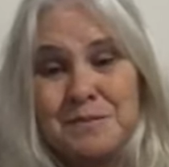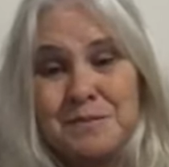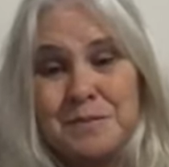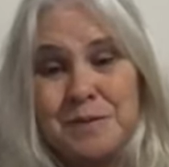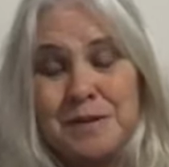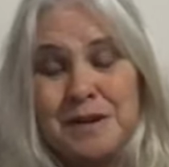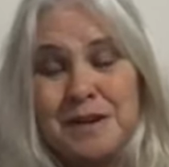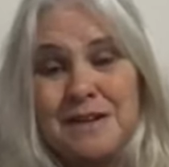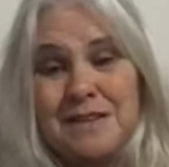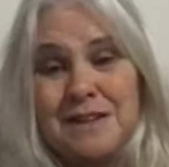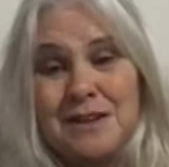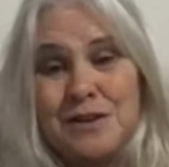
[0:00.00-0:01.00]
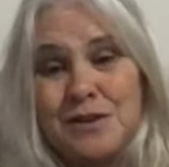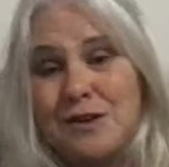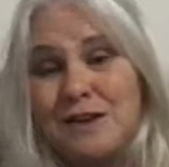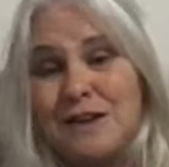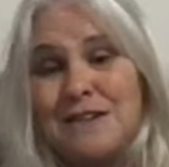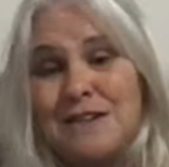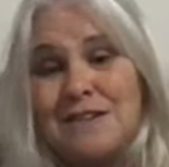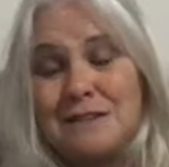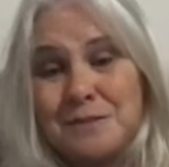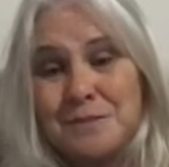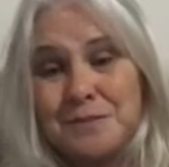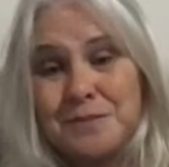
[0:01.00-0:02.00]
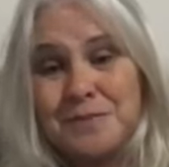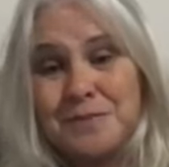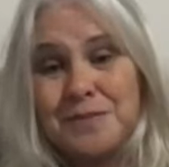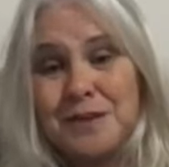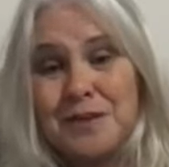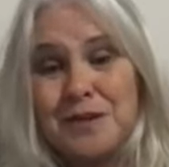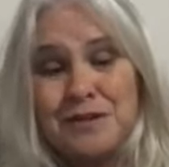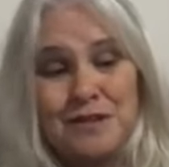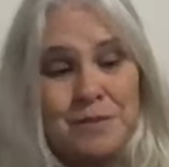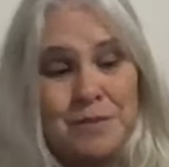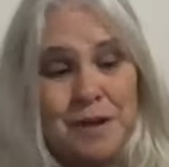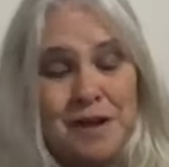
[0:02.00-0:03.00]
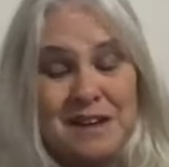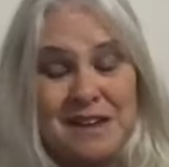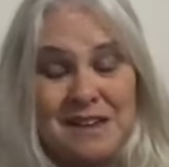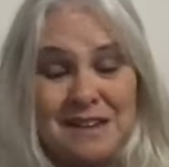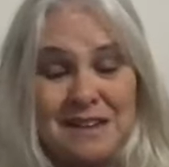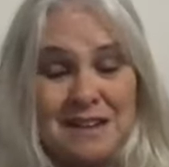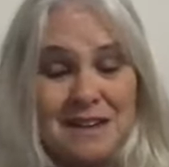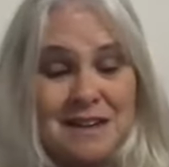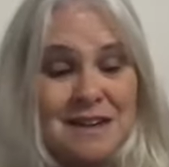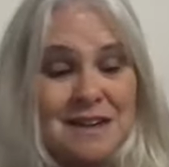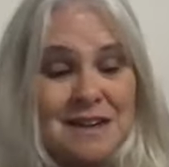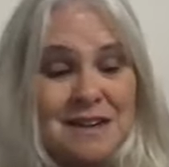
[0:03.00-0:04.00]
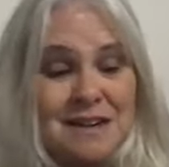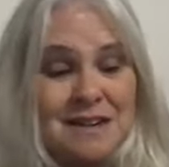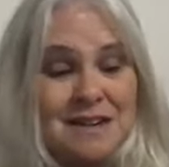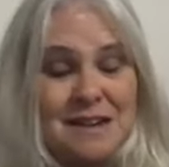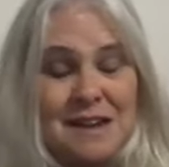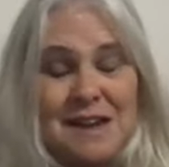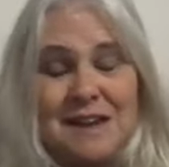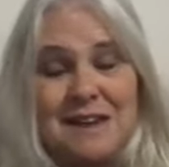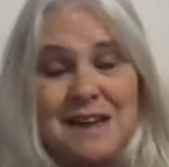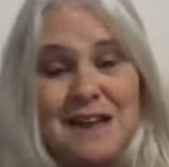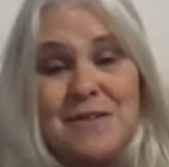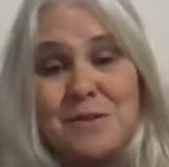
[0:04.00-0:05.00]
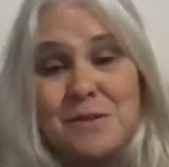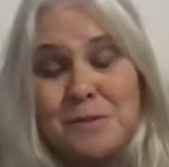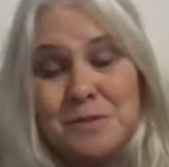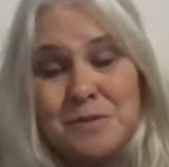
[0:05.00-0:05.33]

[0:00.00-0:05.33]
Breathe and notice. Notice your body here and now.